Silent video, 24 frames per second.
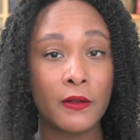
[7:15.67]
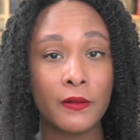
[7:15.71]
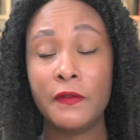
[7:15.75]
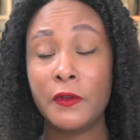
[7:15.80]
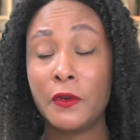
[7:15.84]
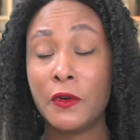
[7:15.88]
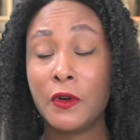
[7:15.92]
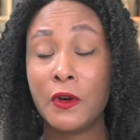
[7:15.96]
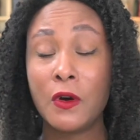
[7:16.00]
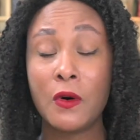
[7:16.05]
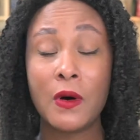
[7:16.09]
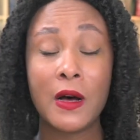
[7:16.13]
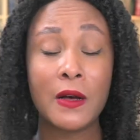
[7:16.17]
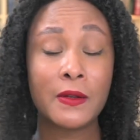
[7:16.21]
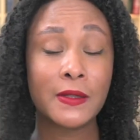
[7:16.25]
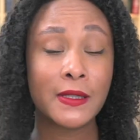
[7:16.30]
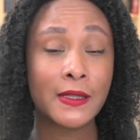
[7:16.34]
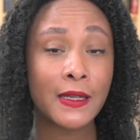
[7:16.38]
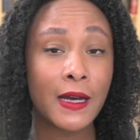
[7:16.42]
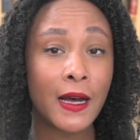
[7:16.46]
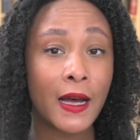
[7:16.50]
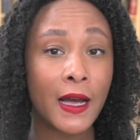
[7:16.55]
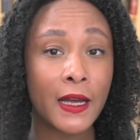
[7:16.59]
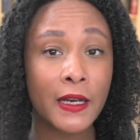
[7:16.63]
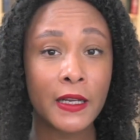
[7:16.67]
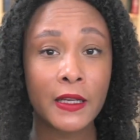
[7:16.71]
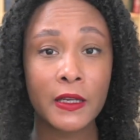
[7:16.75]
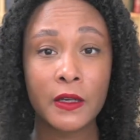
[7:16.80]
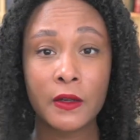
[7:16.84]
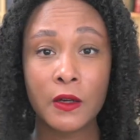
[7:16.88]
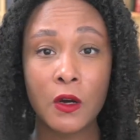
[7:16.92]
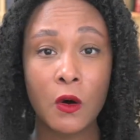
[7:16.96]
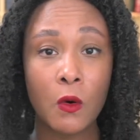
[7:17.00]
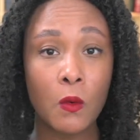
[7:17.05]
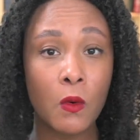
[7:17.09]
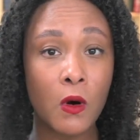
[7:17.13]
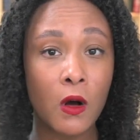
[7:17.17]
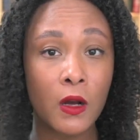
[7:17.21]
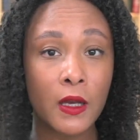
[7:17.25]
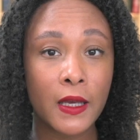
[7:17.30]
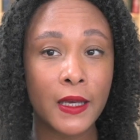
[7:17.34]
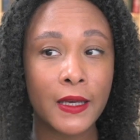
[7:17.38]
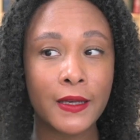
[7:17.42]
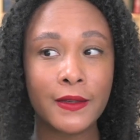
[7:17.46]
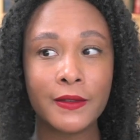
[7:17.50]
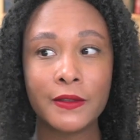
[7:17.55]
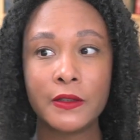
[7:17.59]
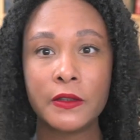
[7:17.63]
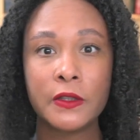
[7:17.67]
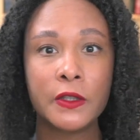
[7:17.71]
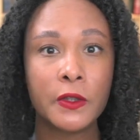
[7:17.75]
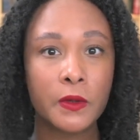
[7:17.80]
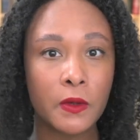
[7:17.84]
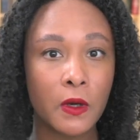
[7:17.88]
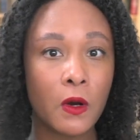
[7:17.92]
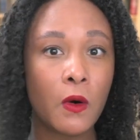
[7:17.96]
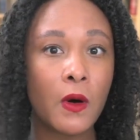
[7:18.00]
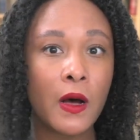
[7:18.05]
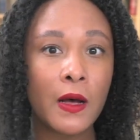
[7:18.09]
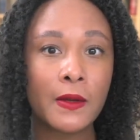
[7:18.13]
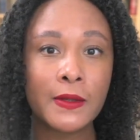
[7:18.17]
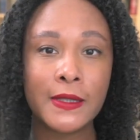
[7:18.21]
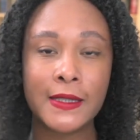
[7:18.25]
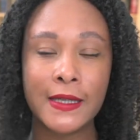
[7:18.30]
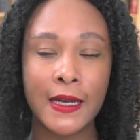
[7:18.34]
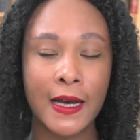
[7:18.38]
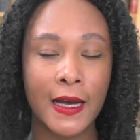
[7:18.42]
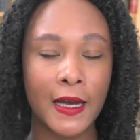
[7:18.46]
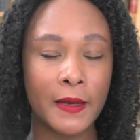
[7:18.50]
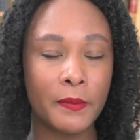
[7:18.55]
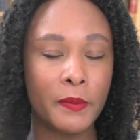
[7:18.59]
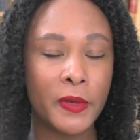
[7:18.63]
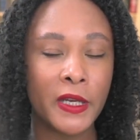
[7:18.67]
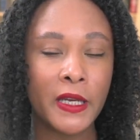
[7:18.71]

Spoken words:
If you can go outside and go walking, go outside.